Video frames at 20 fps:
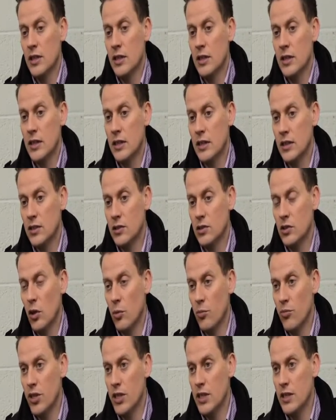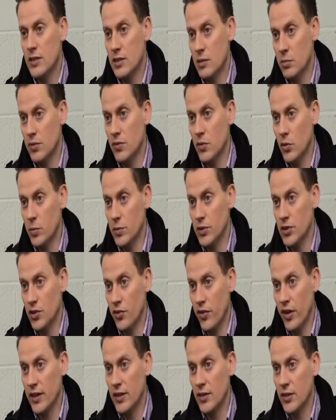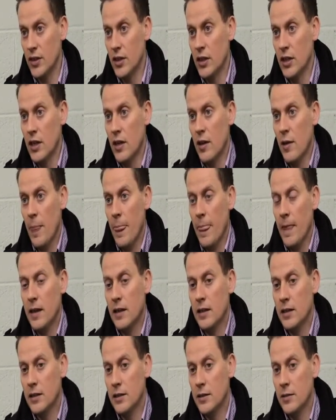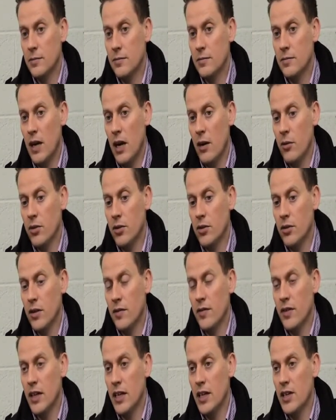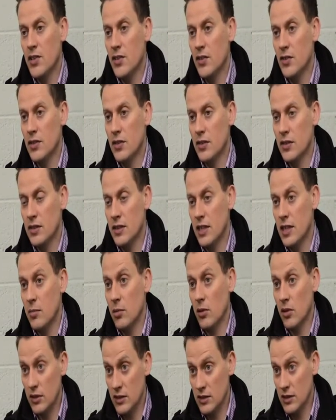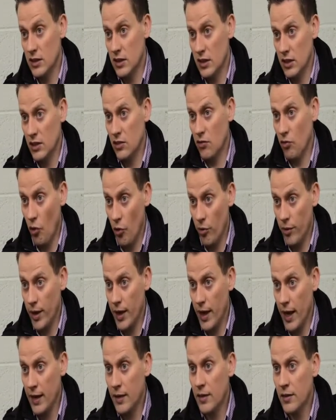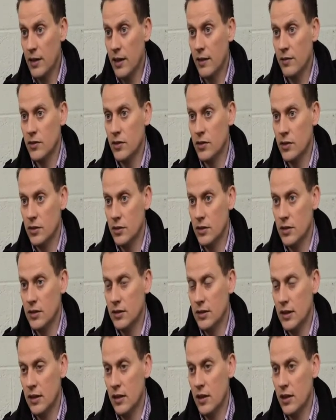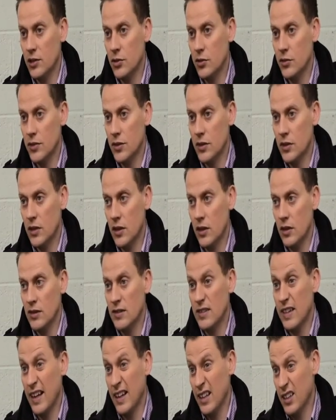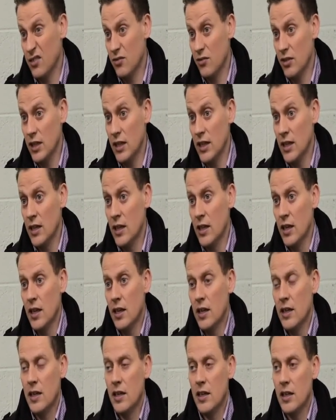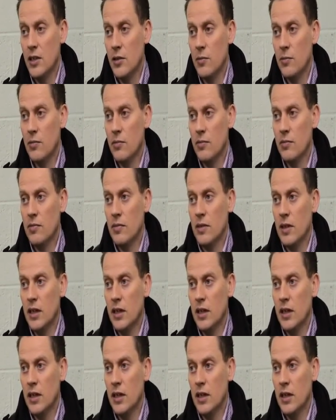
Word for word: uh, Tom Reedy is the performance director. Um, our affiliations are stabilised and growing again after a decline over the last decade, really. Um, and